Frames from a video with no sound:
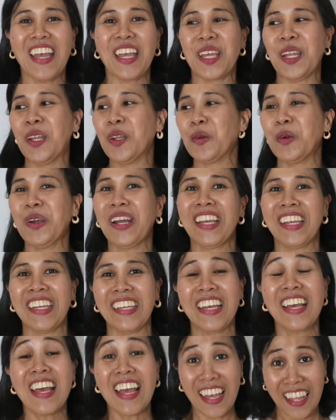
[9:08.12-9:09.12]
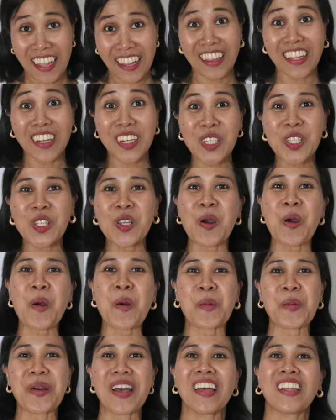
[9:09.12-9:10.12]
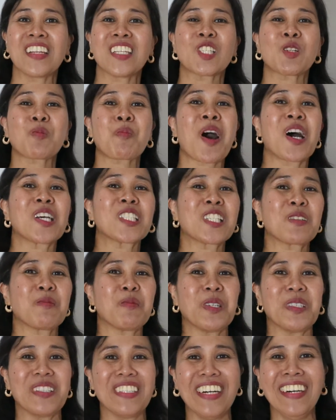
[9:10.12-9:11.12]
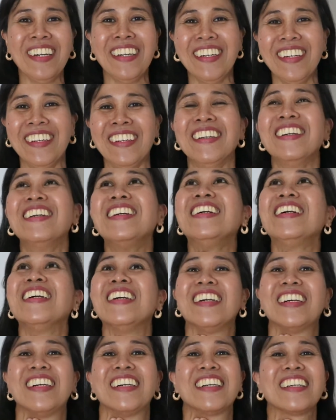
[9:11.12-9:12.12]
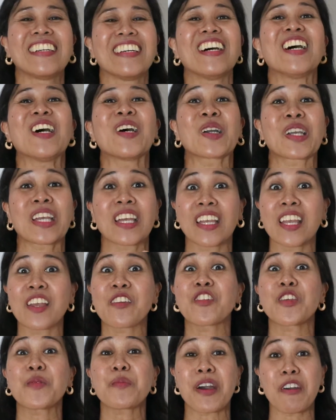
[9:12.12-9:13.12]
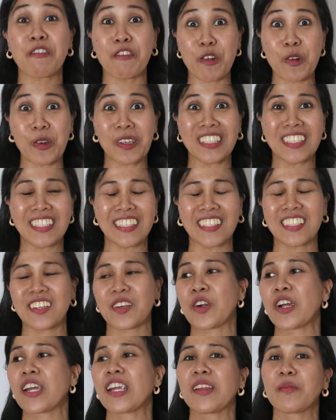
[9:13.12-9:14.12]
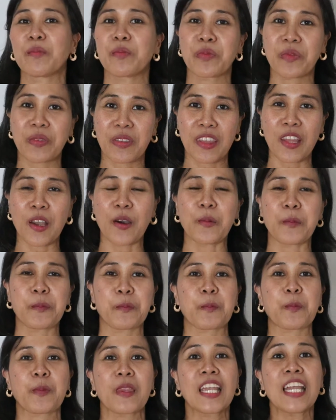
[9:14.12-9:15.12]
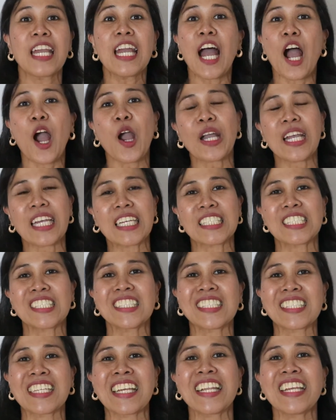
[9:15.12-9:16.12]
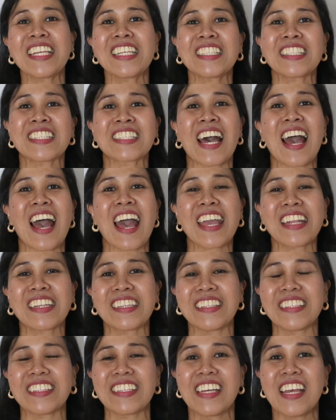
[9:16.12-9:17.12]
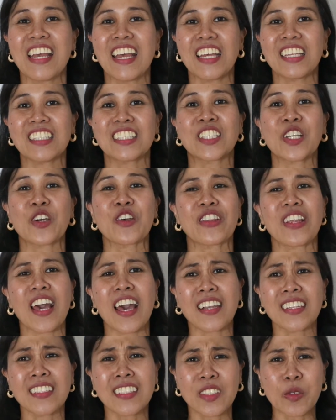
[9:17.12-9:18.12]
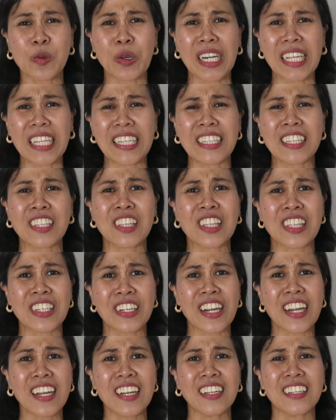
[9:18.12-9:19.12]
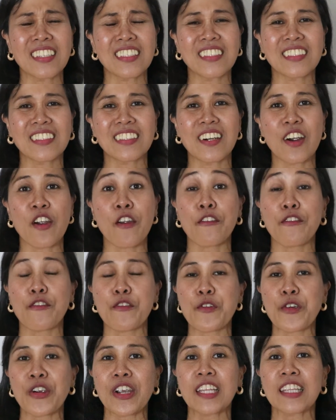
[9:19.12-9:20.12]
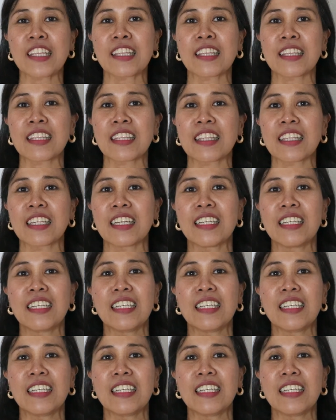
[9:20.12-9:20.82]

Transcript: Anyway, there's hope and it's possible. Okay, given my voice. All right, no. Okay, just kidding aside. So that is what, the third or fourth.